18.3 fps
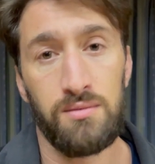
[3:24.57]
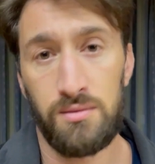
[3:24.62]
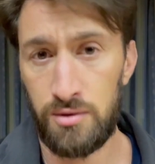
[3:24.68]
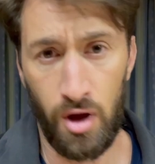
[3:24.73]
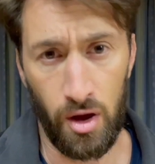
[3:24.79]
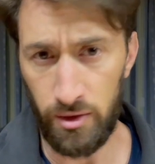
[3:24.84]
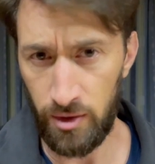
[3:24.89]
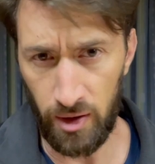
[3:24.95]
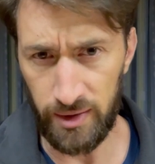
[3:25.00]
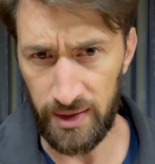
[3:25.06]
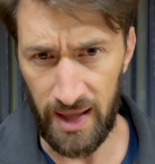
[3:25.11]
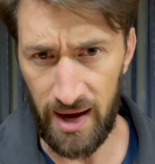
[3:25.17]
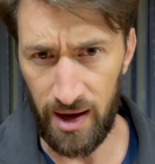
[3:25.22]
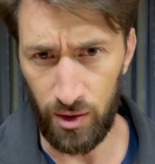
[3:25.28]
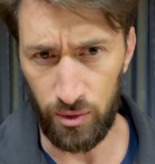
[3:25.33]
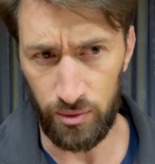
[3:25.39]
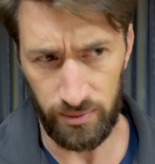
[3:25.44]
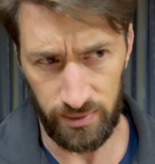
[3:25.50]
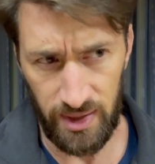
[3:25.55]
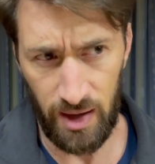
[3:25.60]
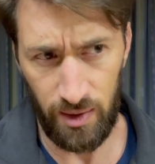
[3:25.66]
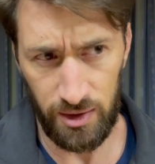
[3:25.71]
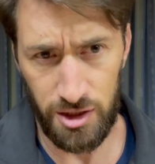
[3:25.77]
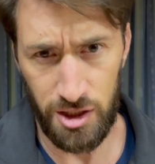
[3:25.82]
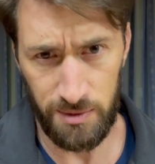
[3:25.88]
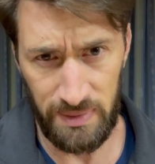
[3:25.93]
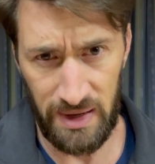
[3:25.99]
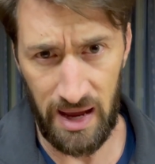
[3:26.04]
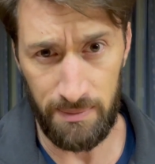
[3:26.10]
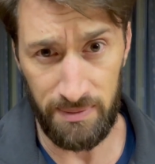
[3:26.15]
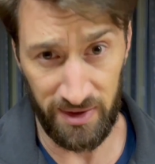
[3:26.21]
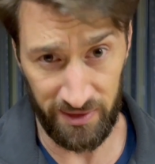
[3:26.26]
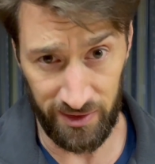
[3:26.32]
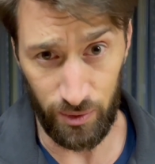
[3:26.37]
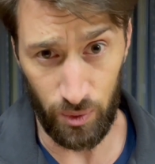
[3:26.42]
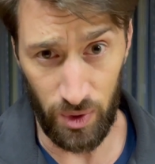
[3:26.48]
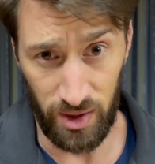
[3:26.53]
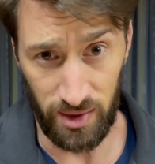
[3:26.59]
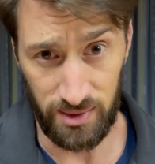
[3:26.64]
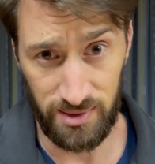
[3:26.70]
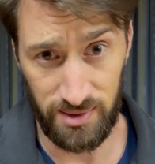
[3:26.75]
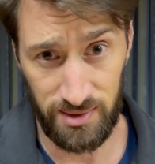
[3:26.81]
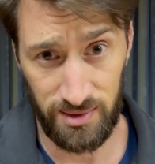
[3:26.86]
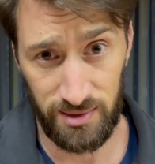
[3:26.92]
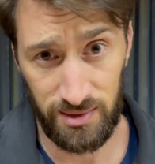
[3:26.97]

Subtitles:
Not now I'll just be happy if it works.